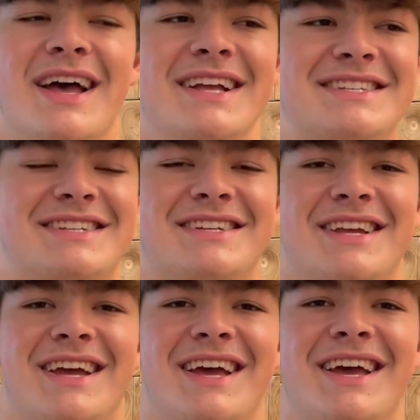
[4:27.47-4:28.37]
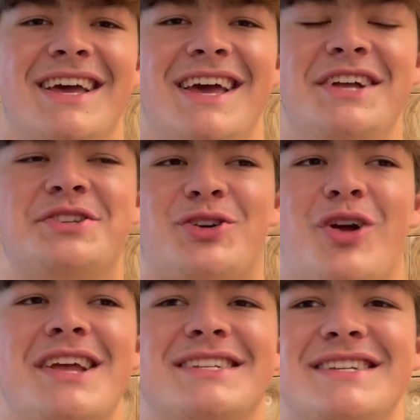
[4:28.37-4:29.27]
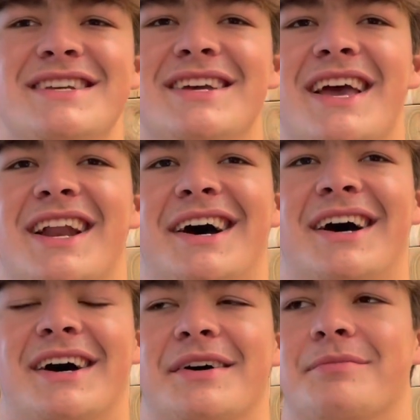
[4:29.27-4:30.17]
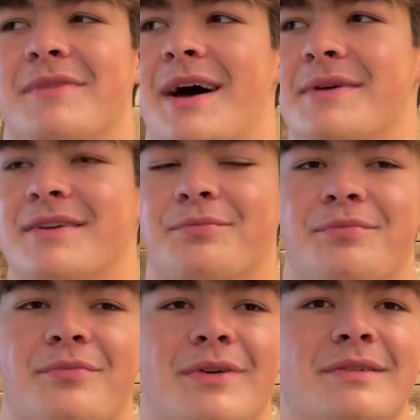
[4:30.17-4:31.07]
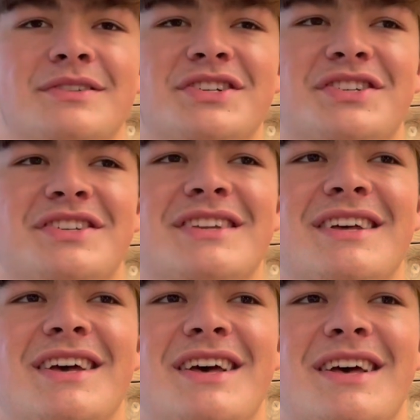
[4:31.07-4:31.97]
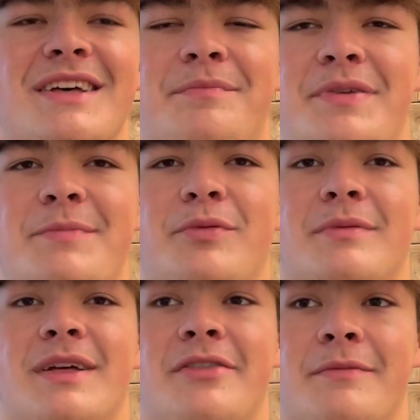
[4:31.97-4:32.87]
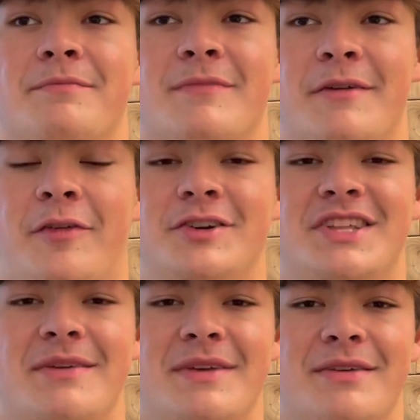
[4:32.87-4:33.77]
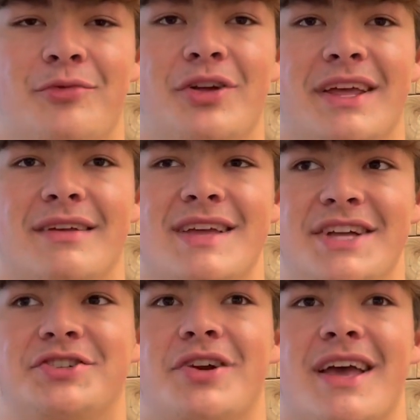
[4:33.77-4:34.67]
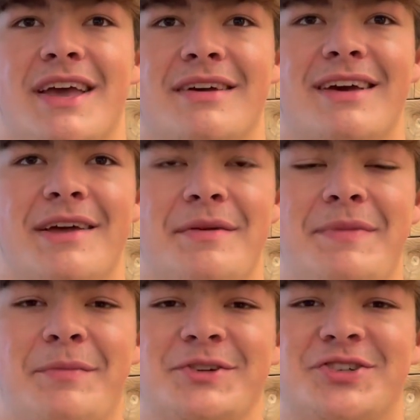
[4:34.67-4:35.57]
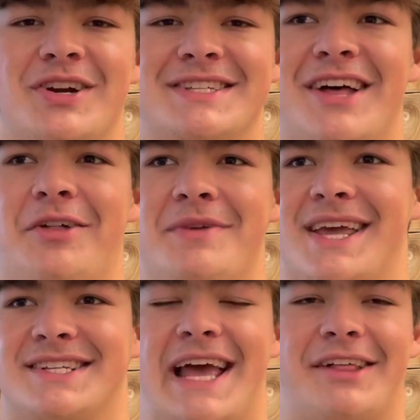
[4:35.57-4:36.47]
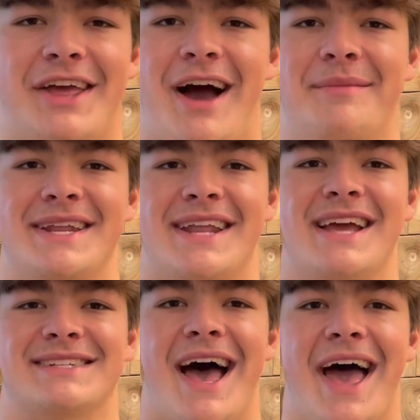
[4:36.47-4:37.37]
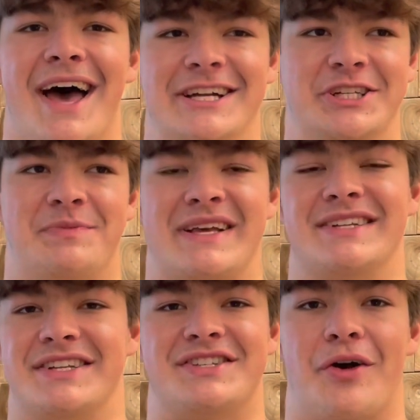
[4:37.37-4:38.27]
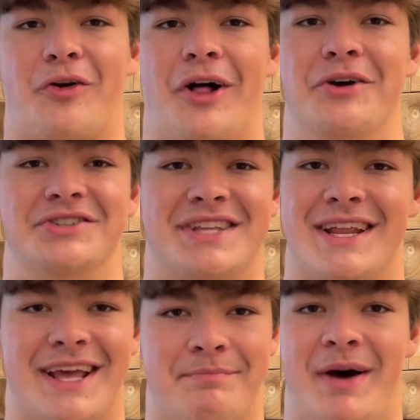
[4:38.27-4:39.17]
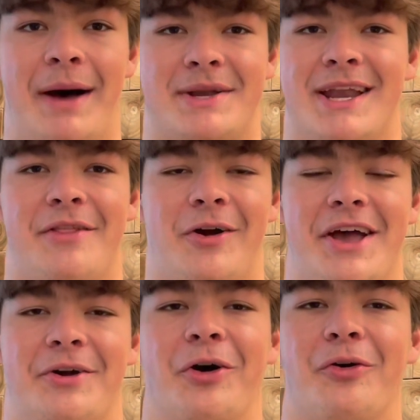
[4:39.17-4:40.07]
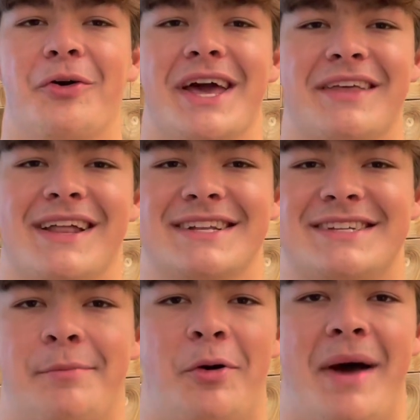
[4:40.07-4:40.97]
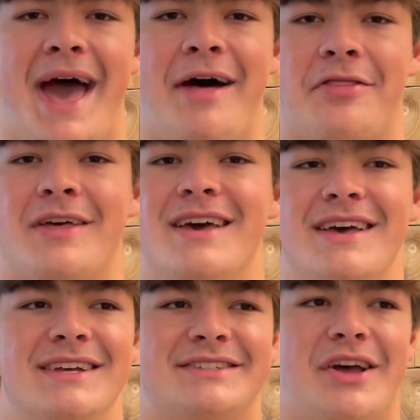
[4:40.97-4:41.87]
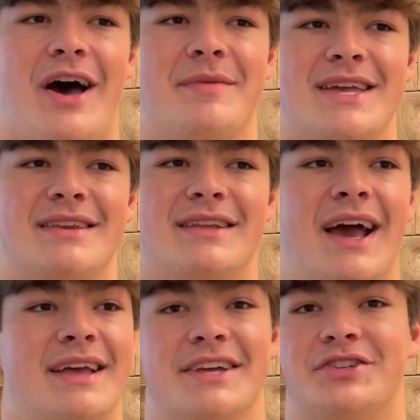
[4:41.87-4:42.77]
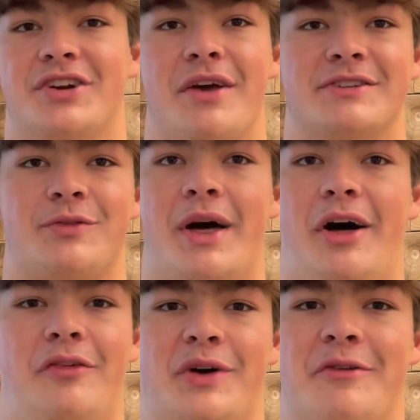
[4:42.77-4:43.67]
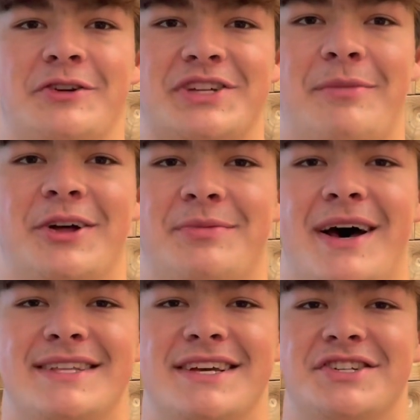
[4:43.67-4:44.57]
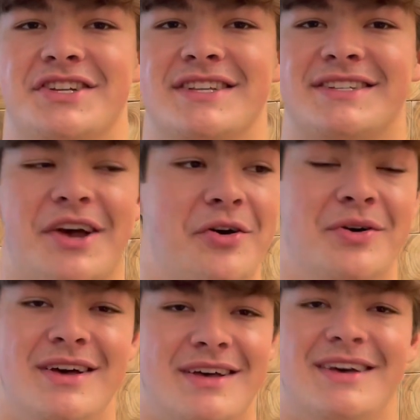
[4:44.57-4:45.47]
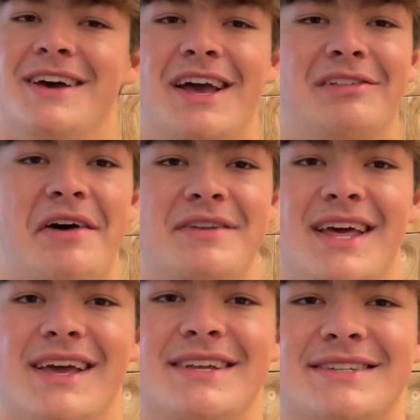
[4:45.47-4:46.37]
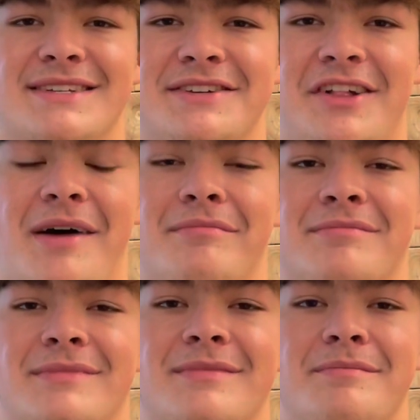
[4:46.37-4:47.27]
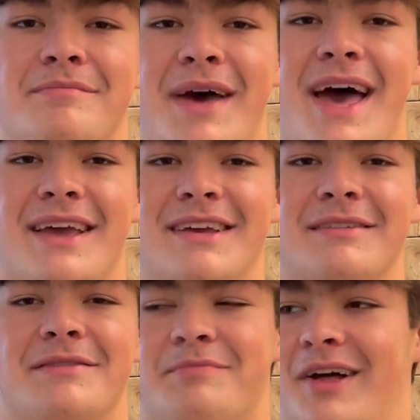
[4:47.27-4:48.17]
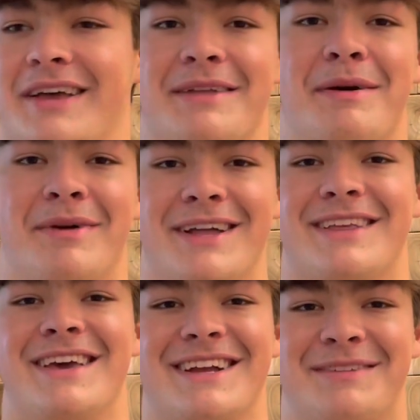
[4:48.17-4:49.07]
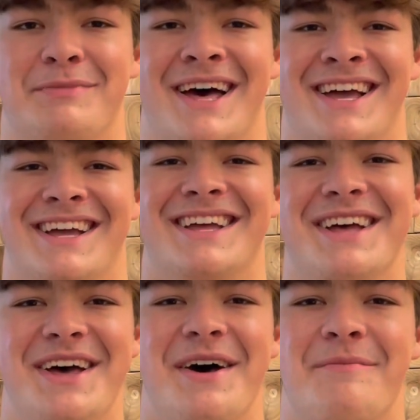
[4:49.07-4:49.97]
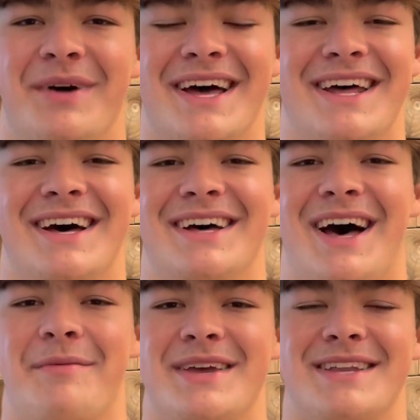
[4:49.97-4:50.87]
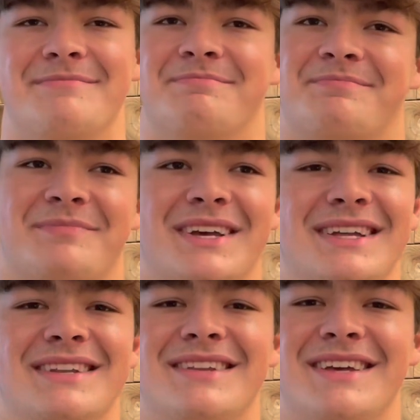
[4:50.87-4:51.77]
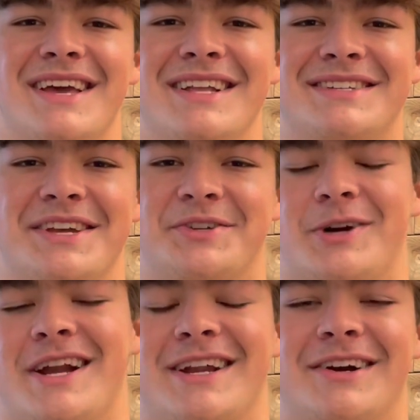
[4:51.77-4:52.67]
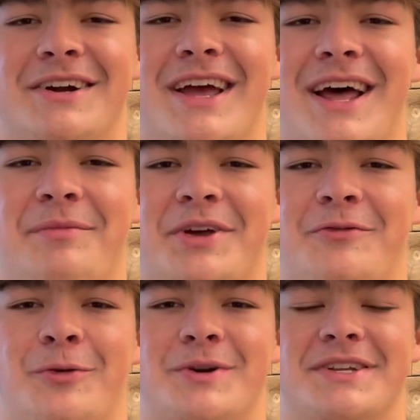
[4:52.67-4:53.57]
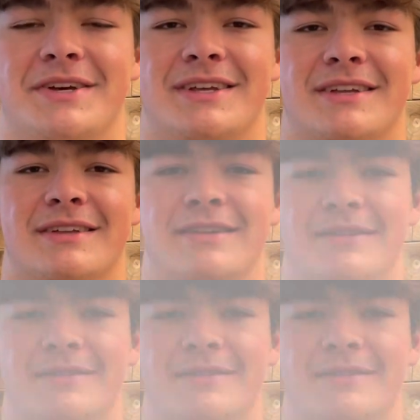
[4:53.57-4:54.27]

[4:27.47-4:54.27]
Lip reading: Has it hit you that way? Crazy. And, I mean, just people it first hit me really yesterday, and people started telling me exactly how many days I had just because it's so close that they popped into their head real quick that it's simple math. So, I mean, yeah, yesterday was 12 when it first got brought to my attention. So, 11 days until I'm back, probably getting my butt kicked. But, I mean it's right here, and I'm looking forward to it.